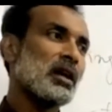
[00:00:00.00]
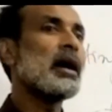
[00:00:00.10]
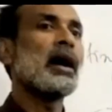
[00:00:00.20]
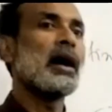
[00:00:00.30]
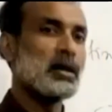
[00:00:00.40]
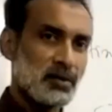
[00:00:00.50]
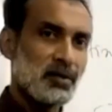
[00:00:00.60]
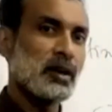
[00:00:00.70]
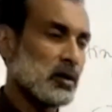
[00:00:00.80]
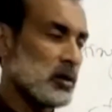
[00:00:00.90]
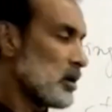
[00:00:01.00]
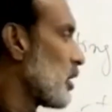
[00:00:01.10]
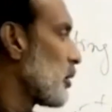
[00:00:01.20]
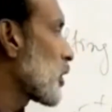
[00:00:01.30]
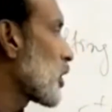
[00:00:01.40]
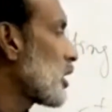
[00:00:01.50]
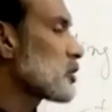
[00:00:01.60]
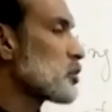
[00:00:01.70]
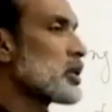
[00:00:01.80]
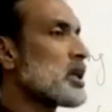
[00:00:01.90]
Yes, very good.
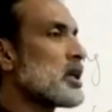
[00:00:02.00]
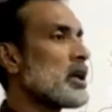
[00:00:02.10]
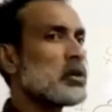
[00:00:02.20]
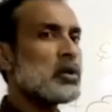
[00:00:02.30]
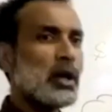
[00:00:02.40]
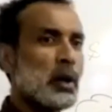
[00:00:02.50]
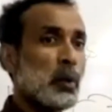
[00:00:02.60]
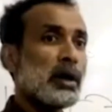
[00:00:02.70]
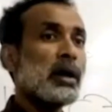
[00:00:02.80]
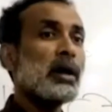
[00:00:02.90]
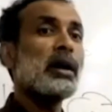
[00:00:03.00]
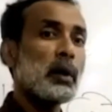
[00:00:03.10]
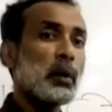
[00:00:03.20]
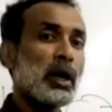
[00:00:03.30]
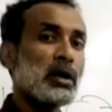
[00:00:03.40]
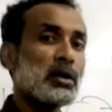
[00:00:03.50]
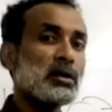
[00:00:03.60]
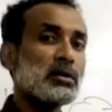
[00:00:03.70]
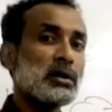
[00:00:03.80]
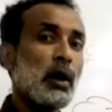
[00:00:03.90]
Because we're turning into liquid. In liquid,
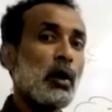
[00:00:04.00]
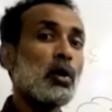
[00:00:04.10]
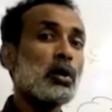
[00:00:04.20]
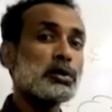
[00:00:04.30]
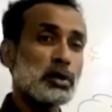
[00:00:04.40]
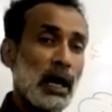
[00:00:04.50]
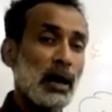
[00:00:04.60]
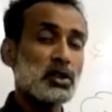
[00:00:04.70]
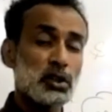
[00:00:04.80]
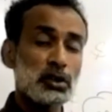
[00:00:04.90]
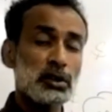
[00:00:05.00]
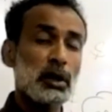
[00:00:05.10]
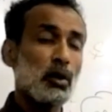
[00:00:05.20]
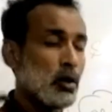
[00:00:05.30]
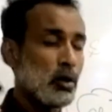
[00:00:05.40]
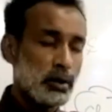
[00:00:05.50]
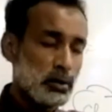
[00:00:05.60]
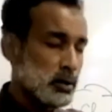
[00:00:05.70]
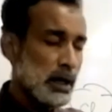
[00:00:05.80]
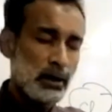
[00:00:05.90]
they also have, they
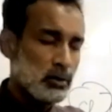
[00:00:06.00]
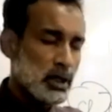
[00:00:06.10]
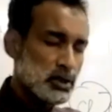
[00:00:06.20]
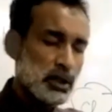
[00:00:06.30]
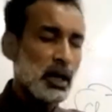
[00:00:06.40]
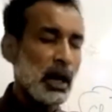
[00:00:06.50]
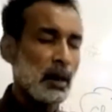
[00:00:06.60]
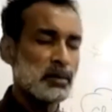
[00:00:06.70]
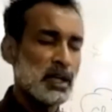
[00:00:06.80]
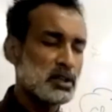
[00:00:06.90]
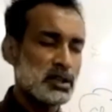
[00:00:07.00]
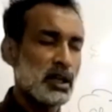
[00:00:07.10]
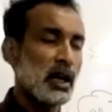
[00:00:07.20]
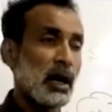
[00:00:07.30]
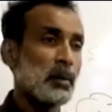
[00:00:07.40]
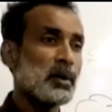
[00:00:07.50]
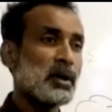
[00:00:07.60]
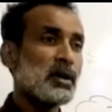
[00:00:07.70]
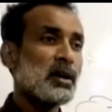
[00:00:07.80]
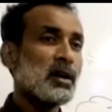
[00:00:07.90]
still have
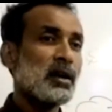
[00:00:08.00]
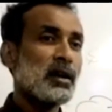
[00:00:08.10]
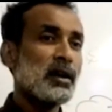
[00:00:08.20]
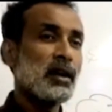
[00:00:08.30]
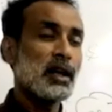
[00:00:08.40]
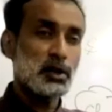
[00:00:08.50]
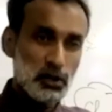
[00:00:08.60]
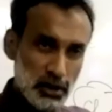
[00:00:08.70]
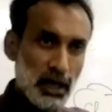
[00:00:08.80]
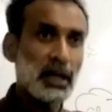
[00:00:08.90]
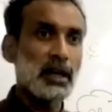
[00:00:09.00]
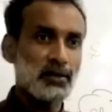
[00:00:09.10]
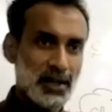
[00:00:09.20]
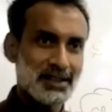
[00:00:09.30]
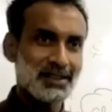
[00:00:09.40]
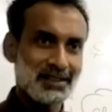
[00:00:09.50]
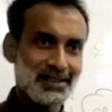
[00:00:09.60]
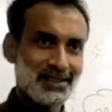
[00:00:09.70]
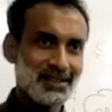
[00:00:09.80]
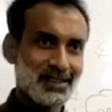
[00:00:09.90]
electrostatic attraction.
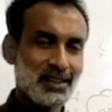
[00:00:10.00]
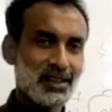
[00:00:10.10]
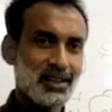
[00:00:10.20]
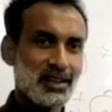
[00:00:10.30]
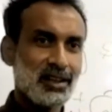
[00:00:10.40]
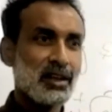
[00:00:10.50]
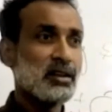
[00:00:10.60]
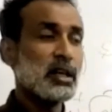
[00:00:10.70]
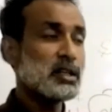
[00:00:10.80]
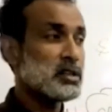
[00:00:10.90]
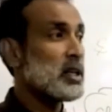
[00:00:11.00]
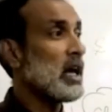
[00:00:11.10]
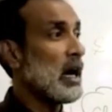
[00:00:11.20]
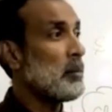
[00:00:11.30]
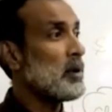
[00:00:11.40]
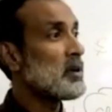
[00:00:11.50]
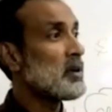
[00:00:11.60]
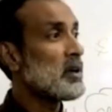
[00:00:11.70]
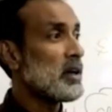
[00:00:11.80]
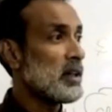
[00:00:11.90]
They still have
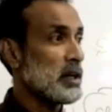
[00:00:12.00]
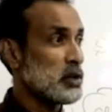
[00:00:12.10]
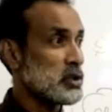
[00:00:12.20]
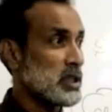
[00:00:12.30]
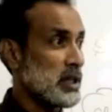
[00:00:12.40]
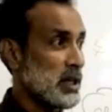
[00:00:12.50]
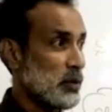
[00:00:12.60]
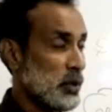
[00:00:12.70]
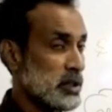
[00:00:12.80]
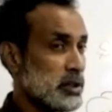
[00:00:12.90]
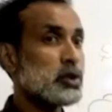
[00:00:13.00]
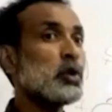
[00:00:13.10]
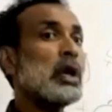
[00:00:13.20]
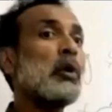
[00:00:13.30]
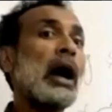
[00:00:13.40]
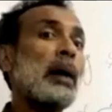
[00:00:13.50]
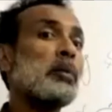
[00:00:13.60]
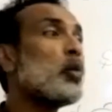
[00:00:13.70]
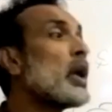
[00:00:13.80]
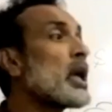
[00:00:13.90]
electrostatic attraction. So you
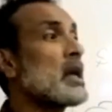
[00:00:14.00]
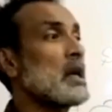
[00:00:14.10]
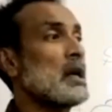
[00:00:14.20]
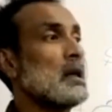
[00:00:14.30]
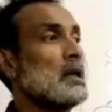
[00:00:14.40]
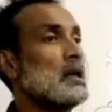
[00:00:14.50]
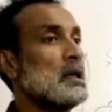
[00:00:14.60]
have weakened